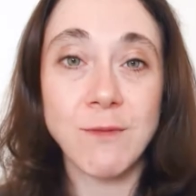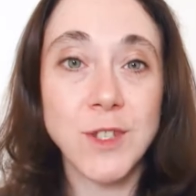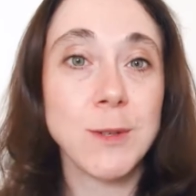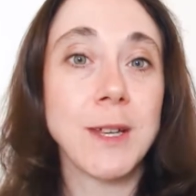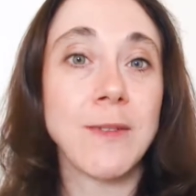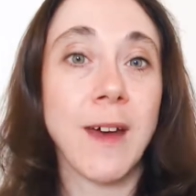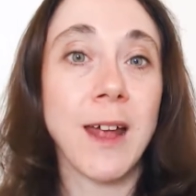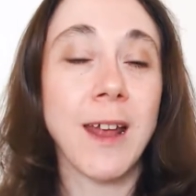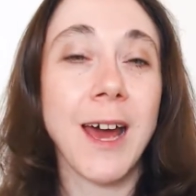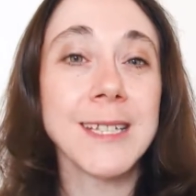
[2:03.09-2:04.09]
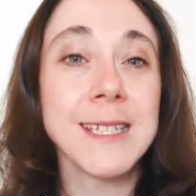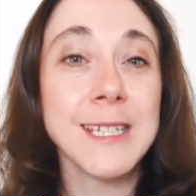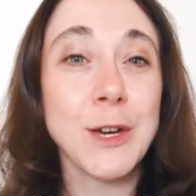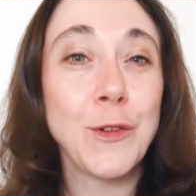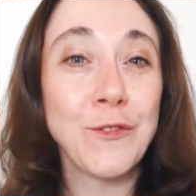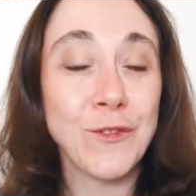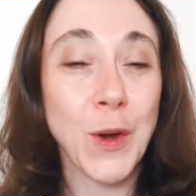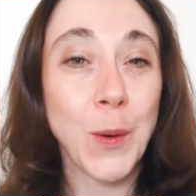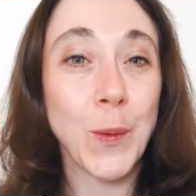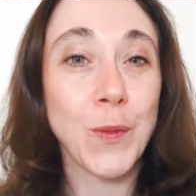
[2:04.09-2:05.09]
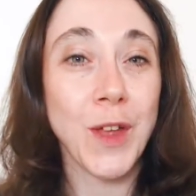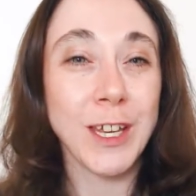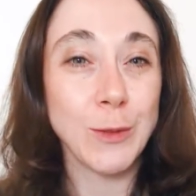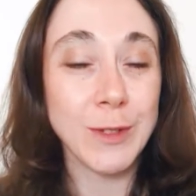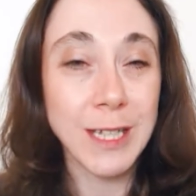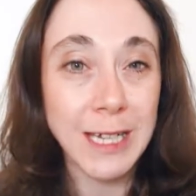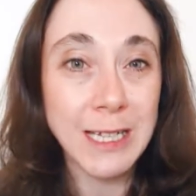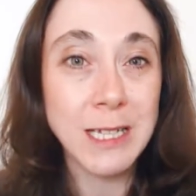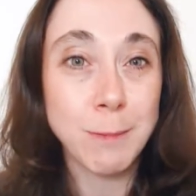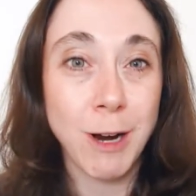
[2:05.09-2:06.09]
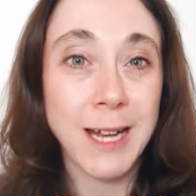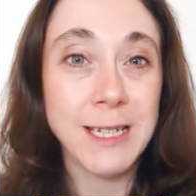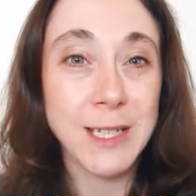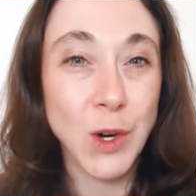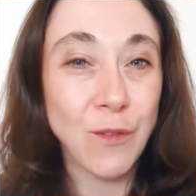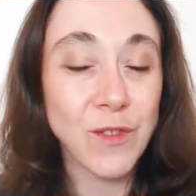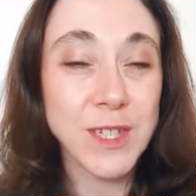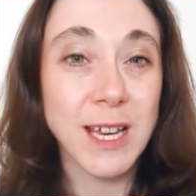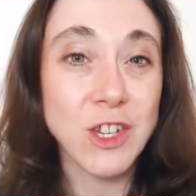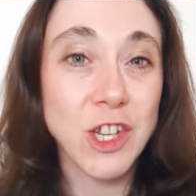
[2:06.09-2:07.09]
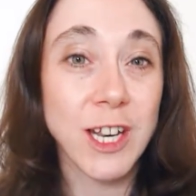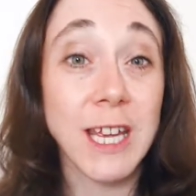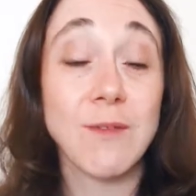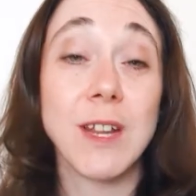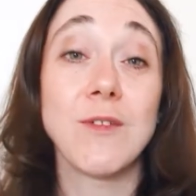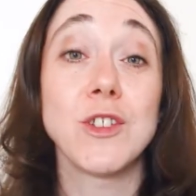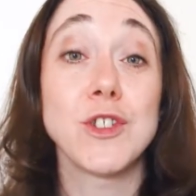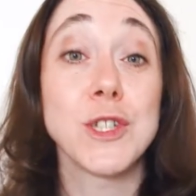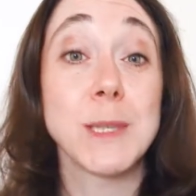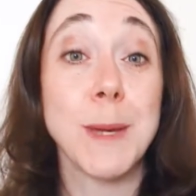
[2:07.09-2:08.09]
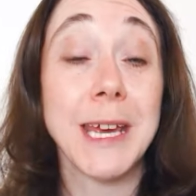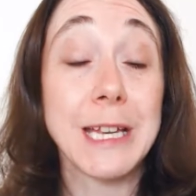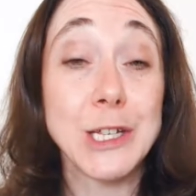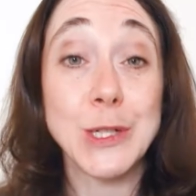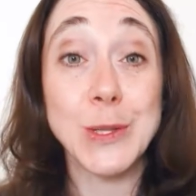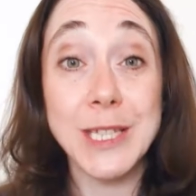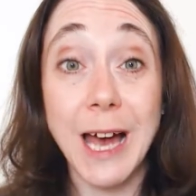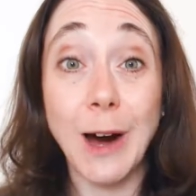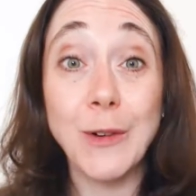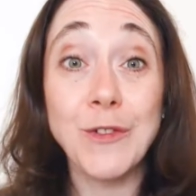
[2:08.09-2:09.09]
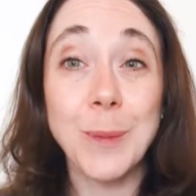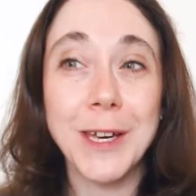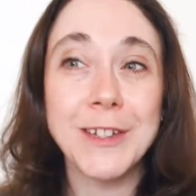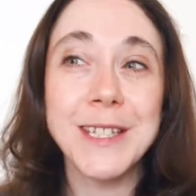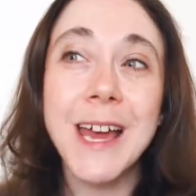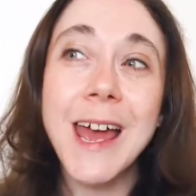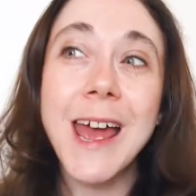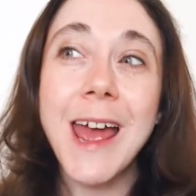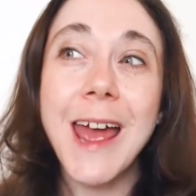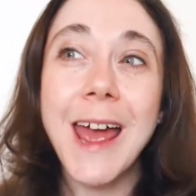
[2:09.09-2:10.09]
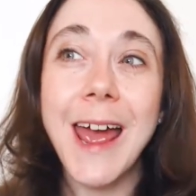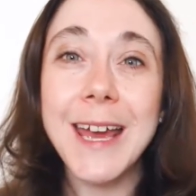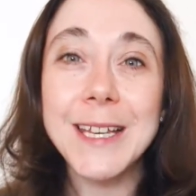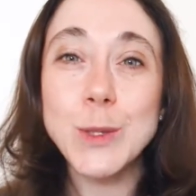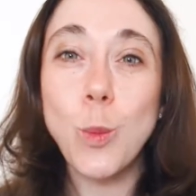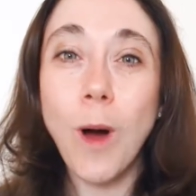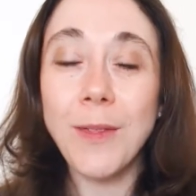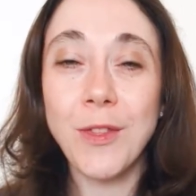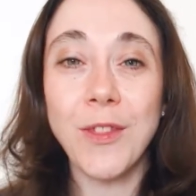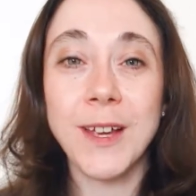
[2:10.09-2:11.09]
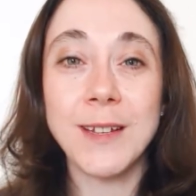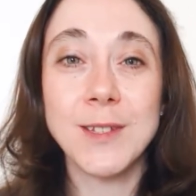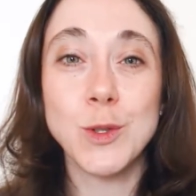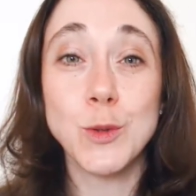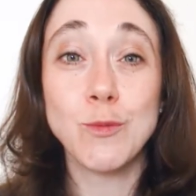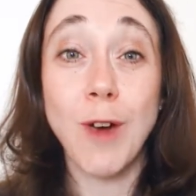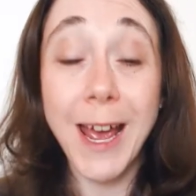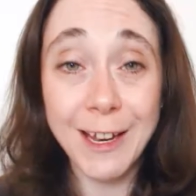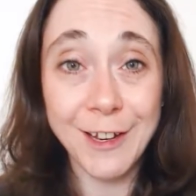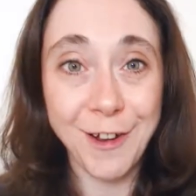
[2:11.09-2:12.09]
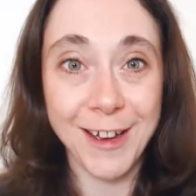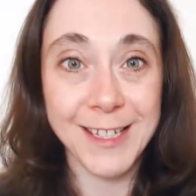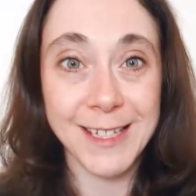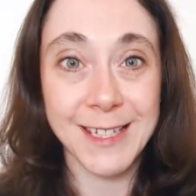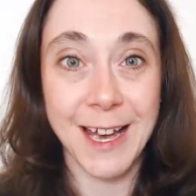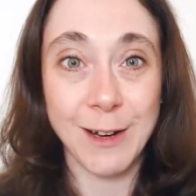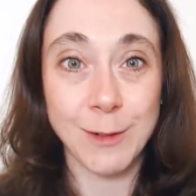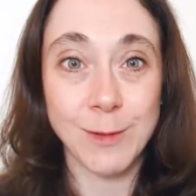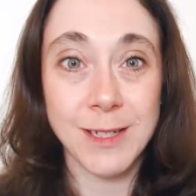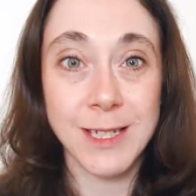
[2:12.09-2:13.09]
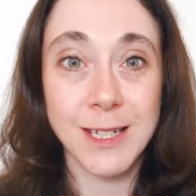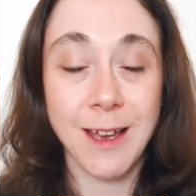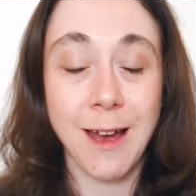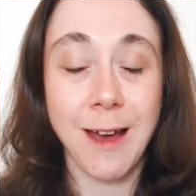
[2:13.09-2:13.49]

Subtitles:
of doing that, I still feel that you need to practice conversation, even if it's just speaking to yourself, because it's one thing to recognize sounds,